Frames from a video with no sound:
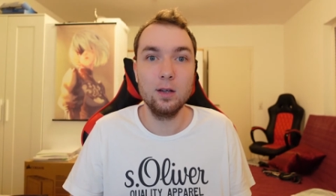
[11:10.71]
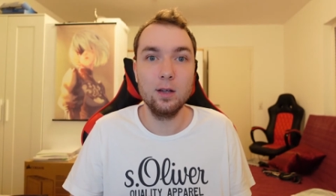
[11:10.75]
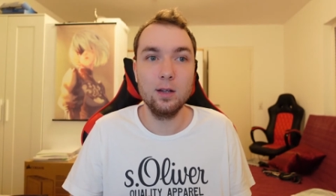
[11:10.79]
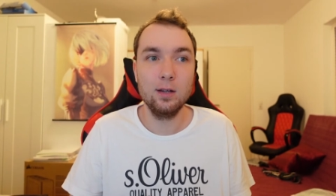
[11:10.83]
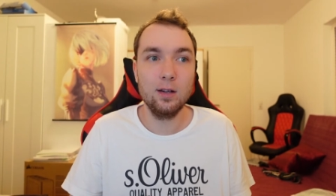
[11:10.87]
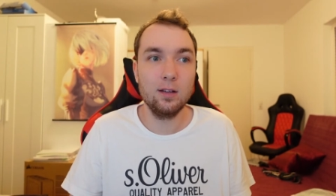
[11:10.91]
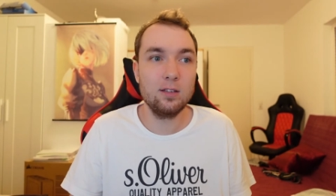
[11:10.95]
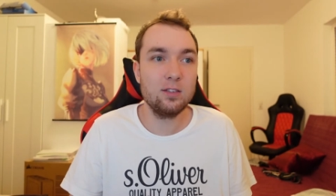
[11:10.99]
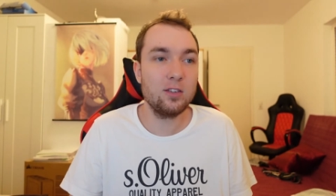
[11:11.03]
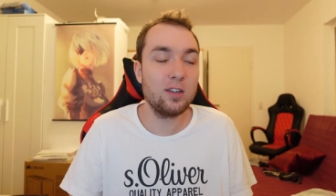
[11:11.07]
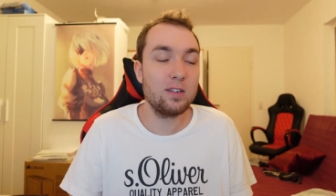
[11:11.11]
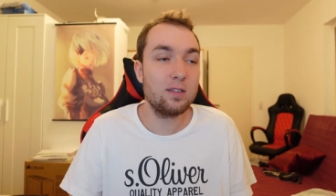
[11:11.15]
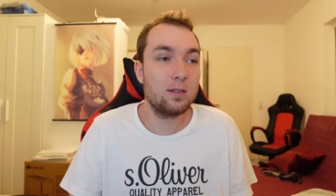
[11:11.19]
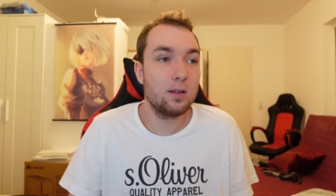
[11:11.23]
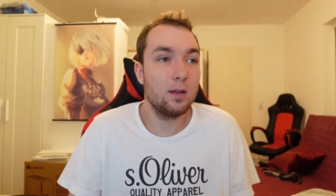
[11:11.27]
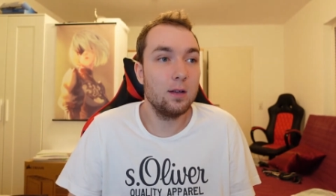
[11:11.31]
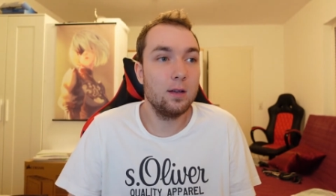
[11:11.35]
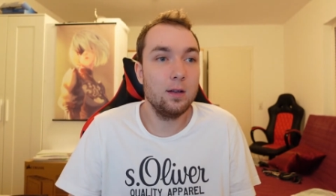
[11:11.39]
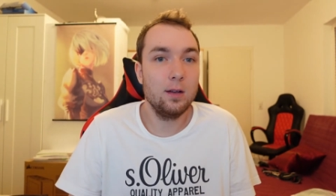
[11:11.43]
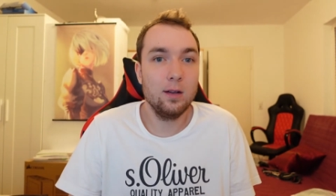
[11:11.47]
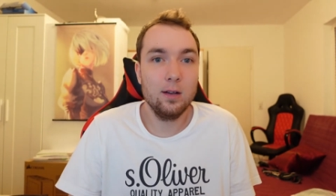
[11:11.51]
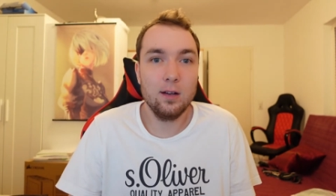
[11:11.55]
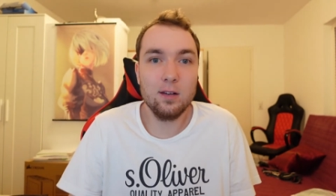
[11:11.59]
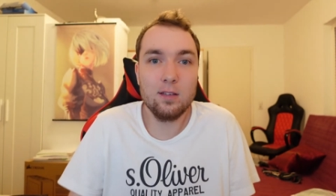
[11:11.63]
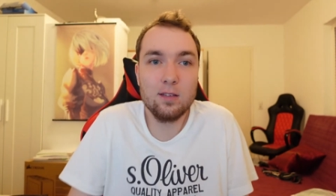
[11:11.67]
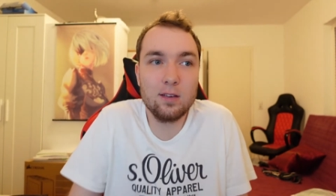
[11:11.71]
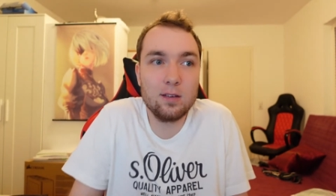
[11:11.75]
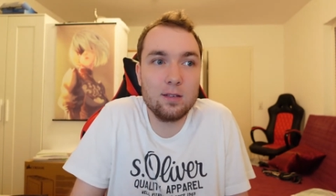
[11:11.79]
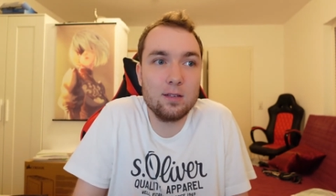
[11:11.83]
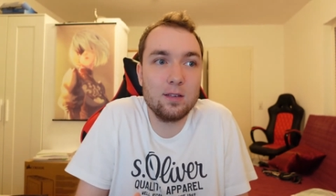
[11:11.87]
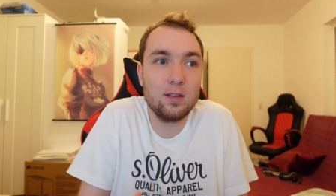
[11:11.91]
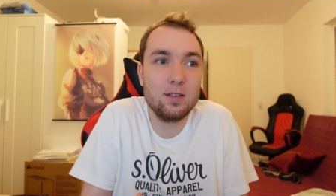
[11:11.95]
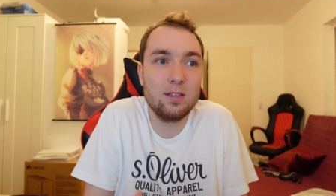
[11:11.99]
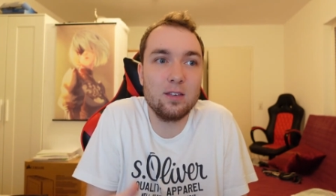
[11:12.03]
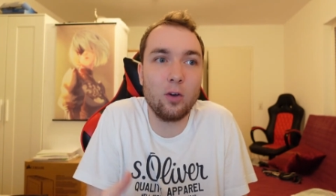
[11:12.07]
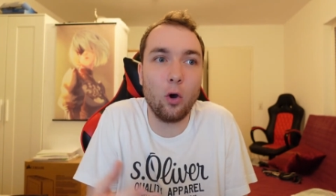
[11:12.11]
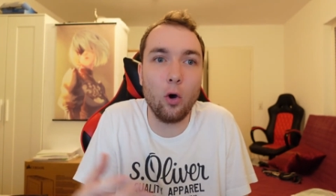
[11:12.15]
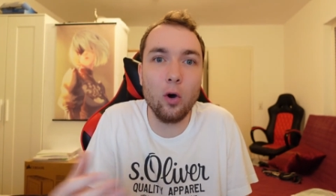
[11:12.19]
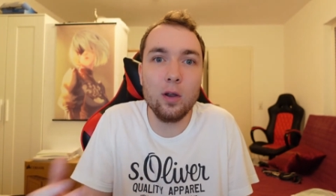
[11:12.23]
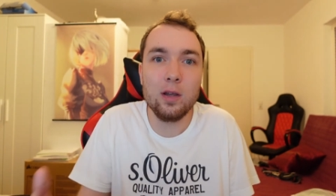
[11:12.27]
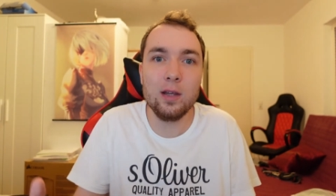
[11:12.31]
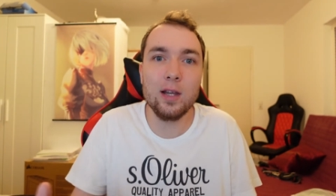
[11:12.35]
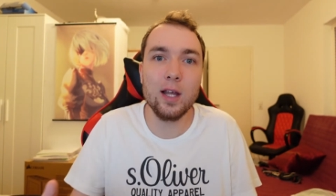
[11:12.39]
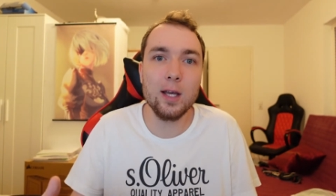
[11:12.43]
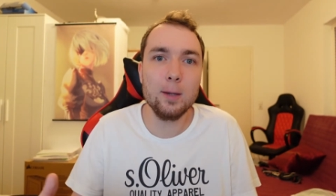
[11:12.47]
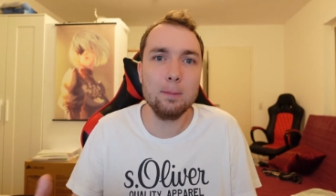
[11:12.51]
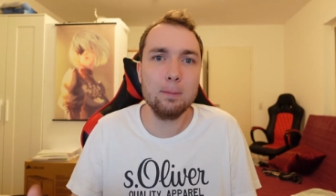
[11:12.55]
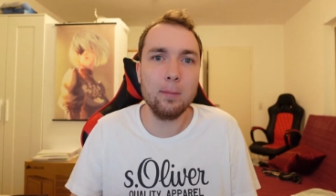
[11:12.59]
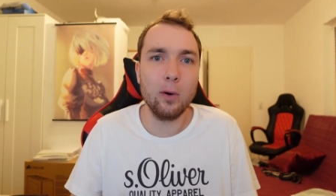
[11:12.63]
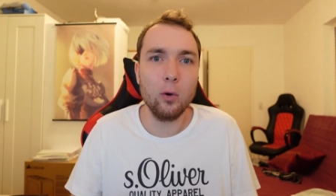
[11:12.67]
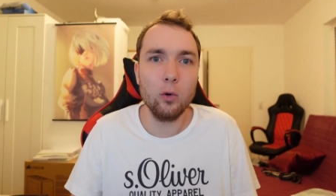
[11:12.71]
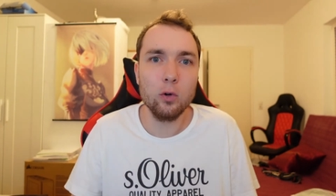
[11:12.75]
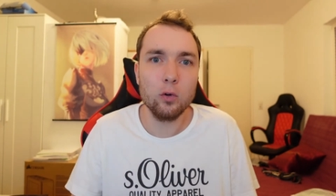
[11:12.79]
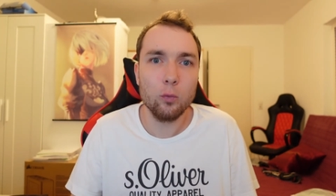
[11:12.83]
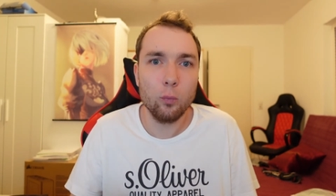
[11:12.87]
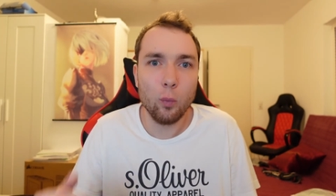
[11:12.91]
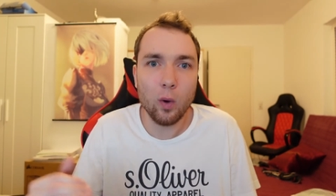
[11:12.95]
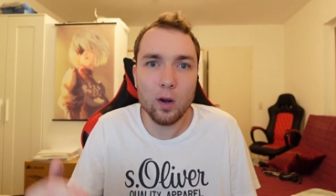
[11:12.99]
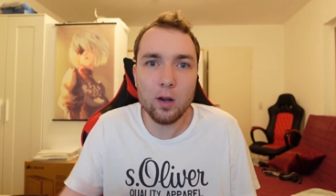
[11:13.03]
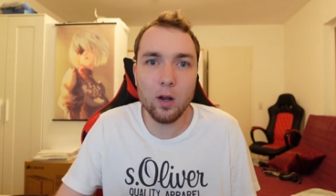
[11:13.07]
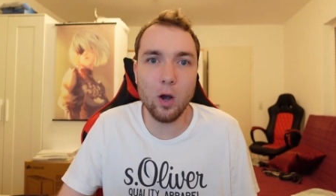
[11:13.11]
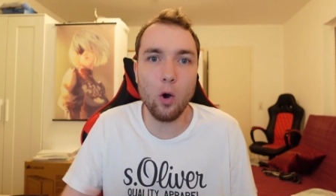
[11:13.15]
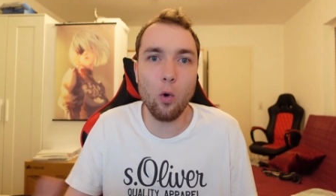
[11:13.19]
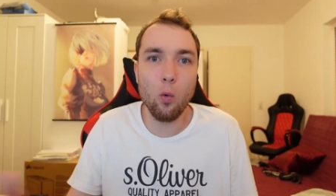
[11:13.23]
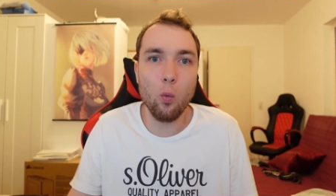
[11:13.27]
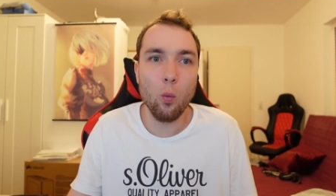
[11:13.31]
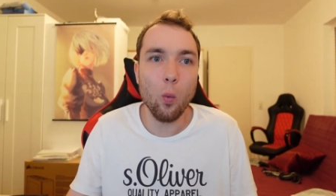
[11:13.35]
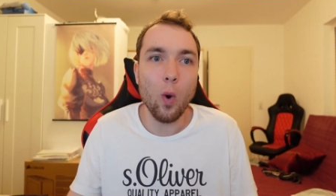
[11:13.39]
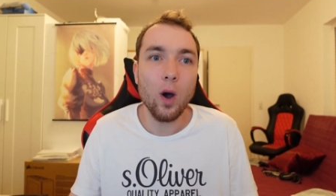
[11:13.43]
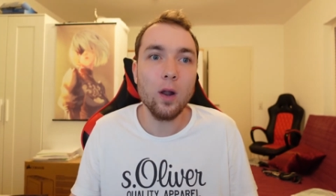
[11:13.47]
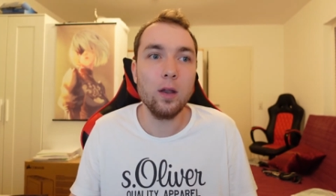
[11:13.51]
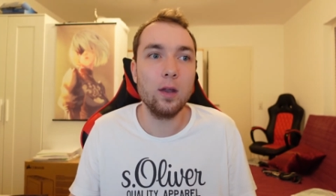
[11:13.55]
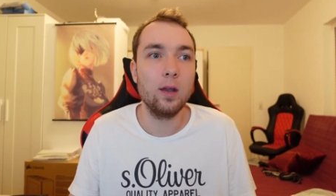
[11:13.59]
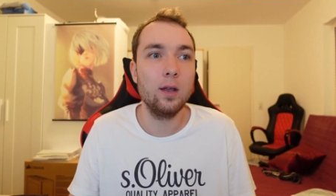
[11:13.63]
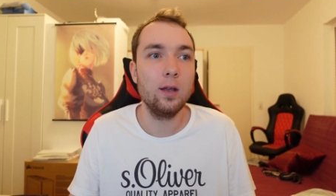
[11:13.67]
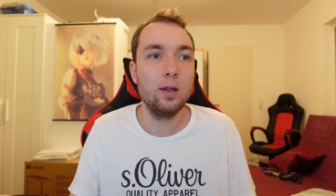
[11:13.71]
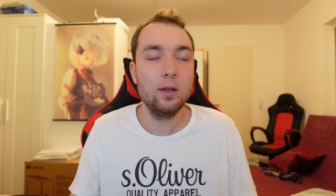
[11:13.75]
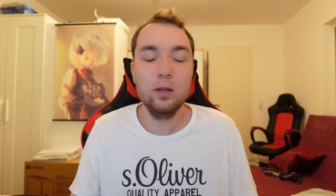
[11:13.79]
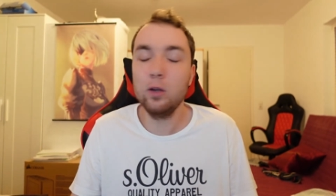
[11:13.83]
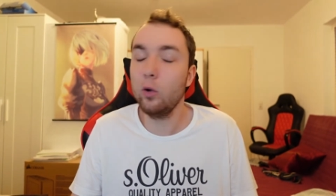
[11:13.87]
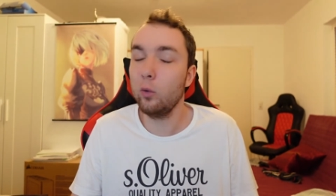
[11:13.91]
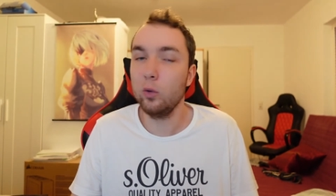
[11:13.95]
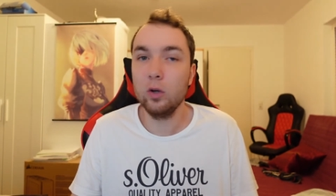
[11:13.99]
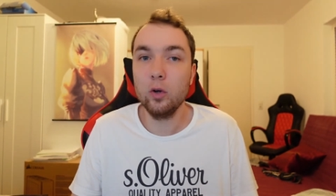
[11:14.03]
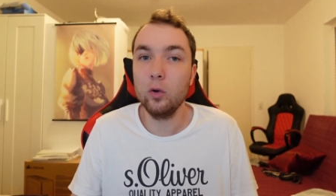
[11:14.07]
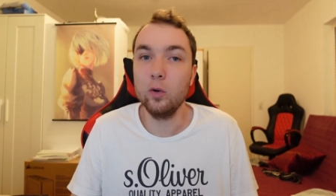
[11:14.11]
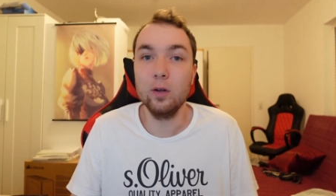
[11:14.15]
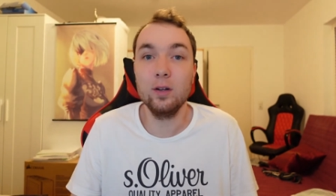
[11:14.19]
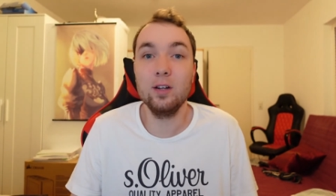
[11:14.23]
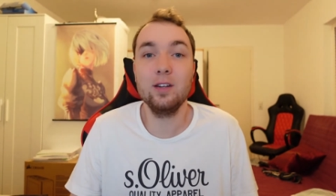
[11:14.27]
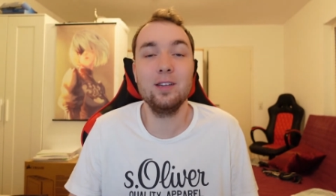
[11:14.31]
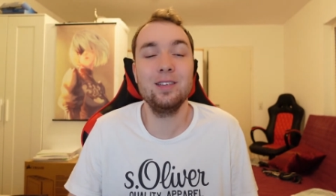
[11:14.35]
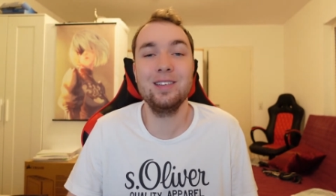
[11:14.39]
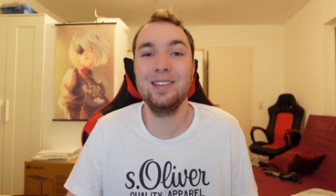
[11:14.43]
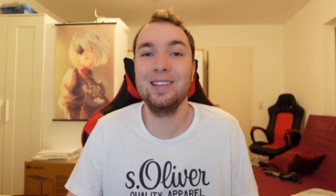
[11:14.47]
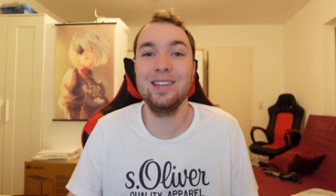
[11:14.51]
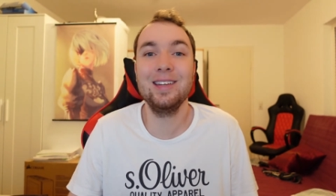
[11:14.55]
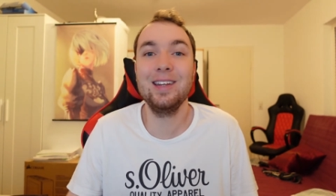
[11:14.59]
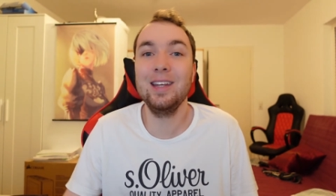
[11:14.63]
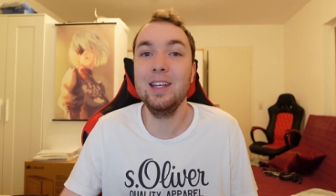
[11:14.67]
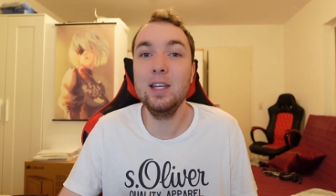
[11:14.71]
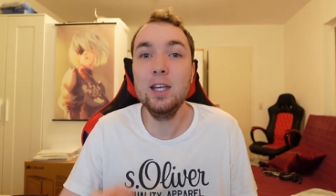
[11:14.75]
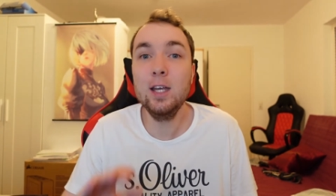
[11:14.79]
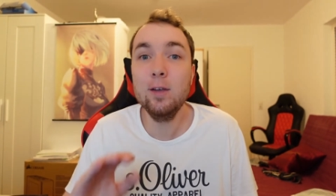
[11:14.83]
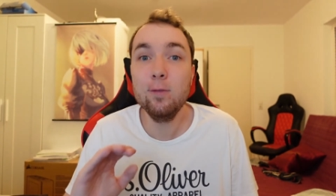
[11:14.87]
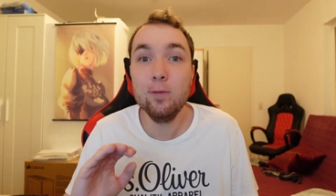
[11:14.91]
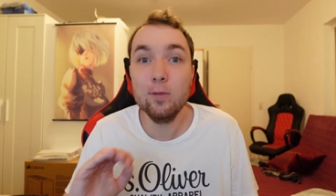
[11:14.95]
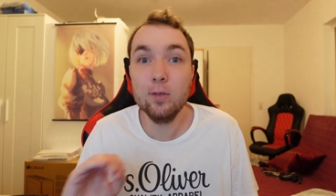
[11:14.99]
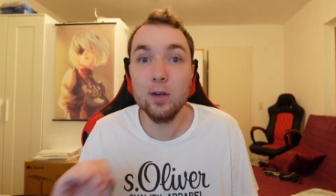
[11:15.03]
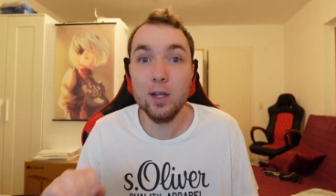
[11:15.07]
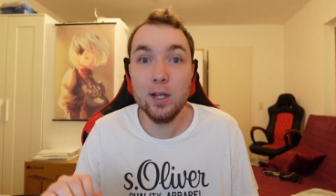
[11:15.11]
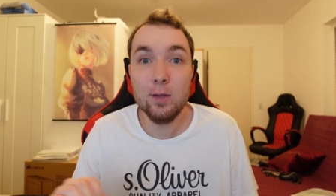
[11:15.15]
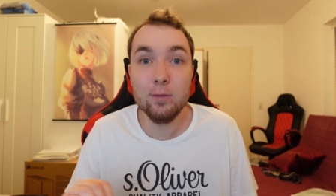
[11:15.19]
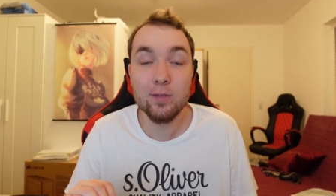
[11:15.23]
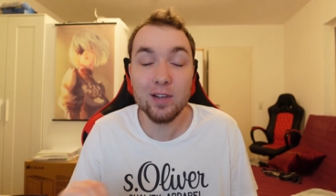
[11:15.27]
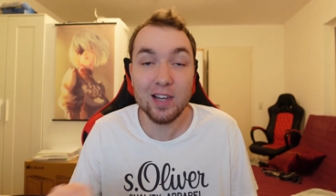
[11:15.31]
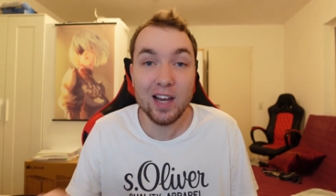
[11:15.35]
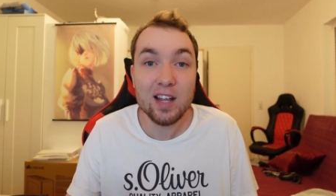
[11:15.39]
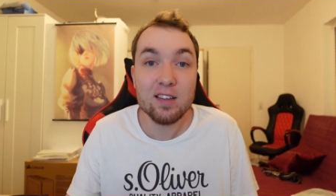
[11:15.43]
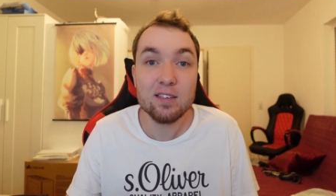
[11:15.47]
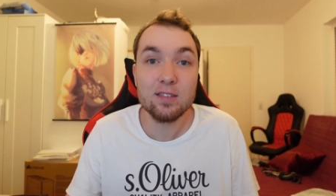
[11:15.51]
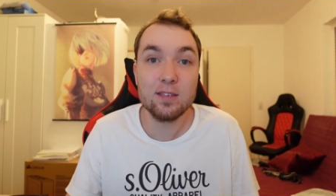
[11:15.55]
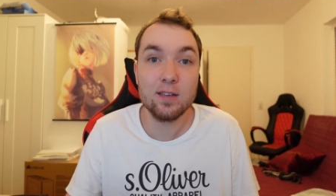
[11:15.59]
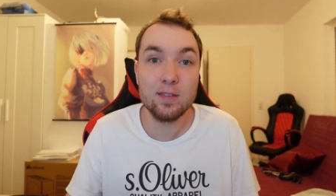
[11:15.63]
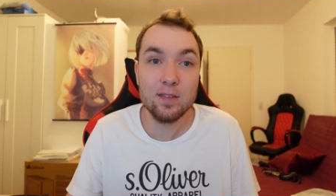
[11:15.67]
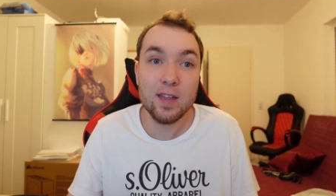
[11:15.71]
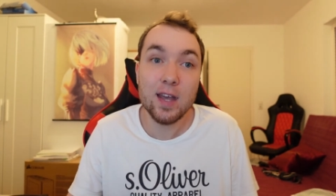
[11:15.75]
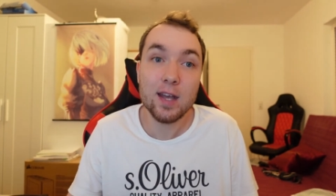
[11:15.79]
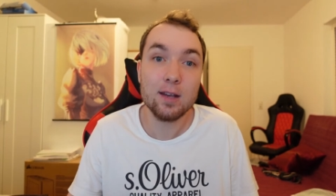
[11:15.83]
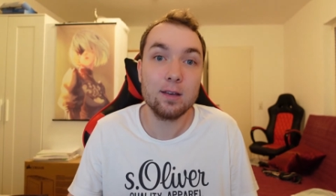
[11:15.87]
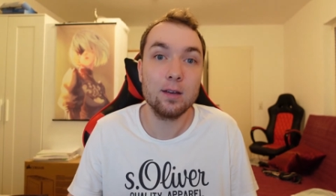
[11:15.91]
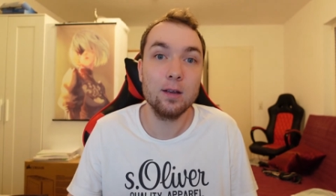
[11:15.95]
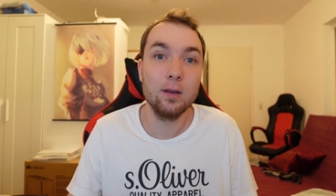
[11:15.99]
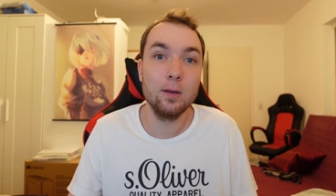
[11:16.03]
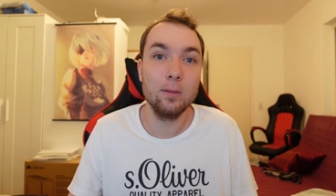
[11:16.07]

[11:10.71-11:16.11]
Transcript: It's just it's online mode 101. No, even less than that.